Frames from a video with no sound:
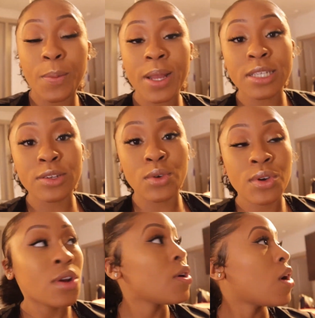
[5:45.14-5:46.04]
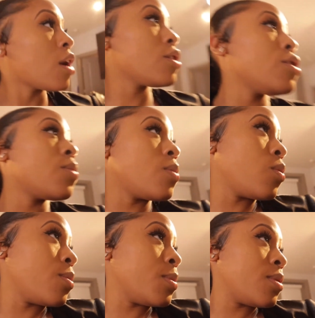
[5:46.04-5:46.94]
We're about to. Are you gonna
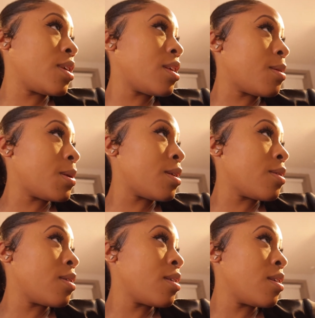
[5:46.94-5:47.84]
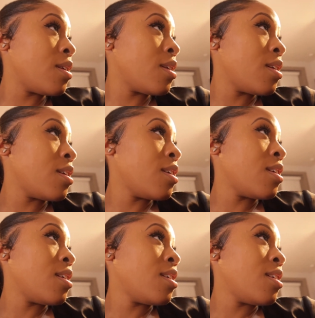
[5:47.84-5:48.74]
warm it up now?
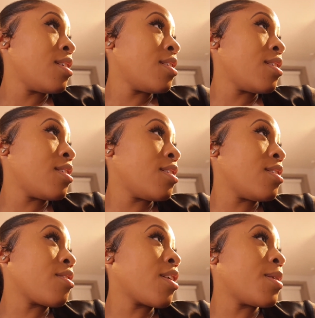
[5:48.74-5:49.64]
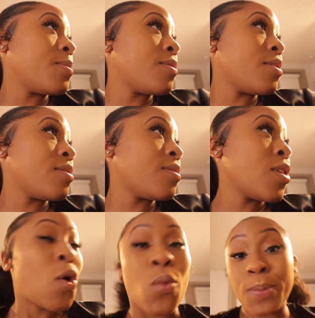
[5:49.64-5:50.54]
Yeah. The crabs.
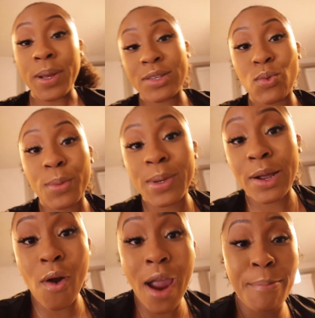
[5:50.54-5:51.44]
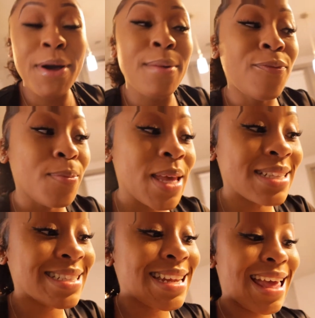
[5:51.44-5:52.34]
We're about to warm that crab up from
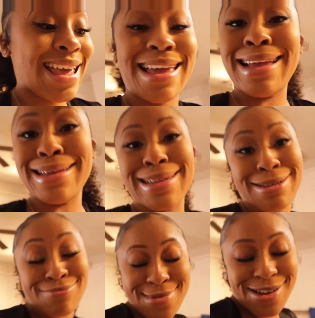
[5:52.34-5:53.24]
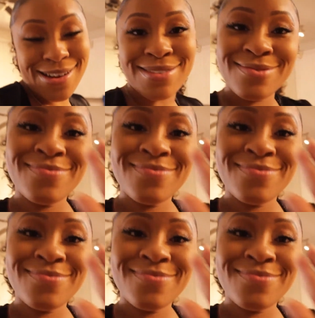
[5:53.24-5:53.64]
yesterday and eat it.